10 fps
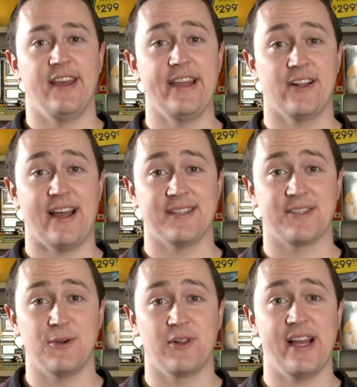Hey guys,
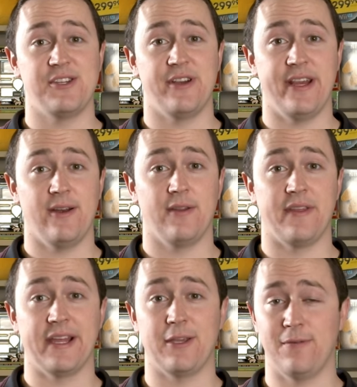so glad you're here.
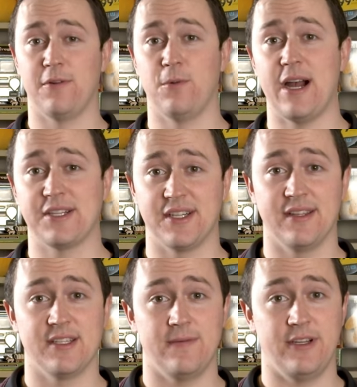Thank you for watching
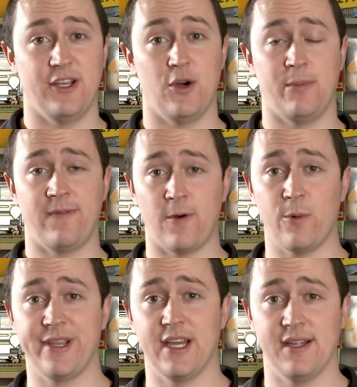this video. Before
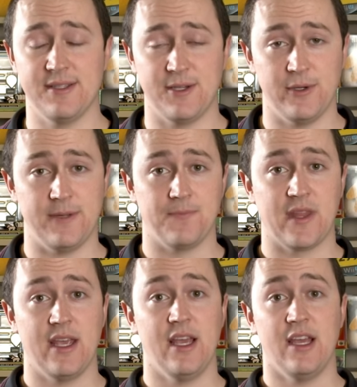we get into it,
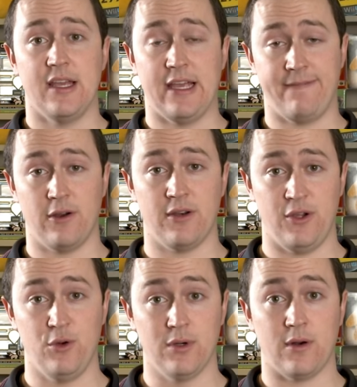if you're
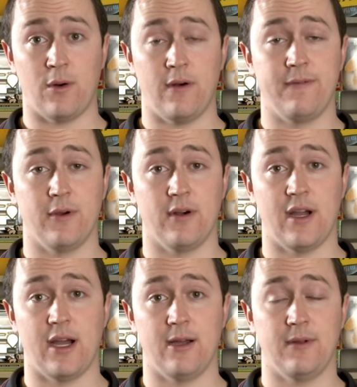new or if you're
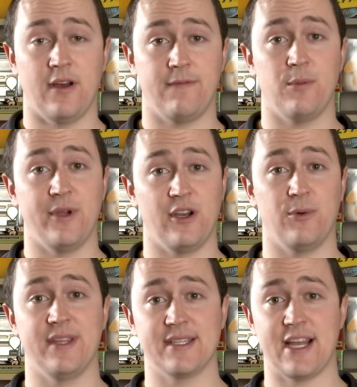unfamiliar
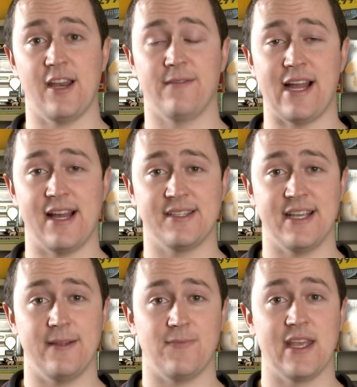with this kind of
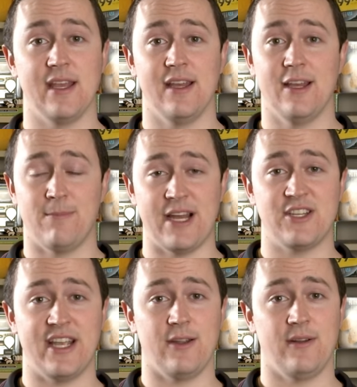content, my
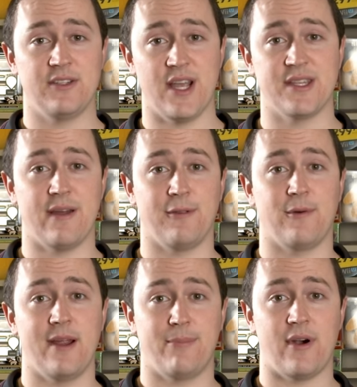channel, Chase After The
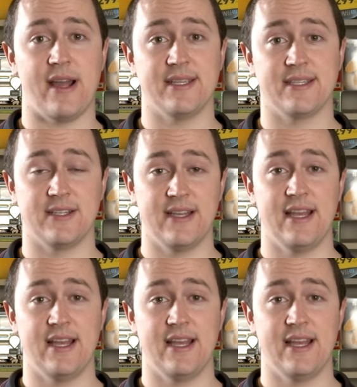Right Price,